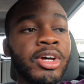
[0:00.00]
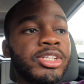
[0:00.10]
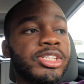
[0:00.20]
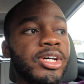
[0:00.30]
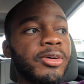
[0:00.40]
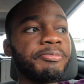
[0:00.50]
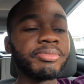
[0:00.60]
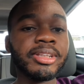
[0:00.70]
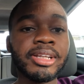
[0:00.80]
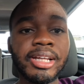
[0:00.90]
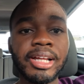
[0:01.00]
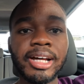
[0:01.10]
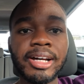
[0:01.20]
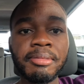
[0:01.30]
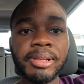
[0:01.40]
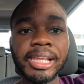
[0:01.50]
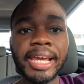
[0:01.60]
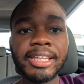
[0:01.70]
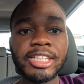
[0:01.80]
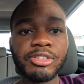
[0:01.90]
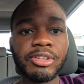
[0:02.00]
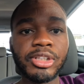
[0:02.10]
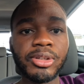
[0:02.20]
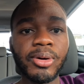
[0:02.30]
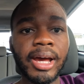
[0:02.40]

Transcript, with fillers: So um, like this video